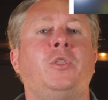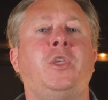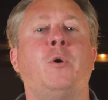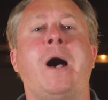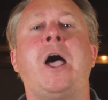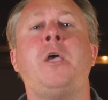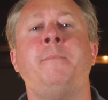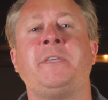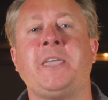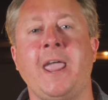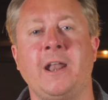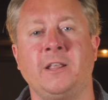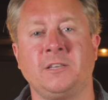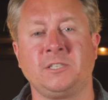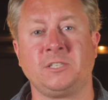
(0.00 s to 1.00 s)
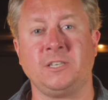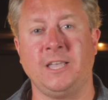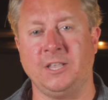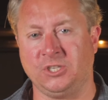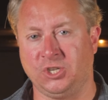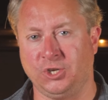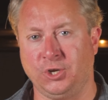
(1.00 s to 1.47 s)
The Ohio Mechanics
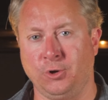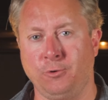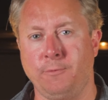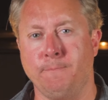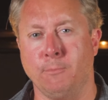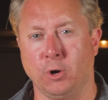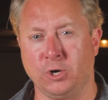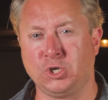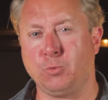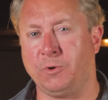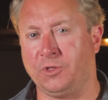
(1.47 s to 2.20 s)
Institute merged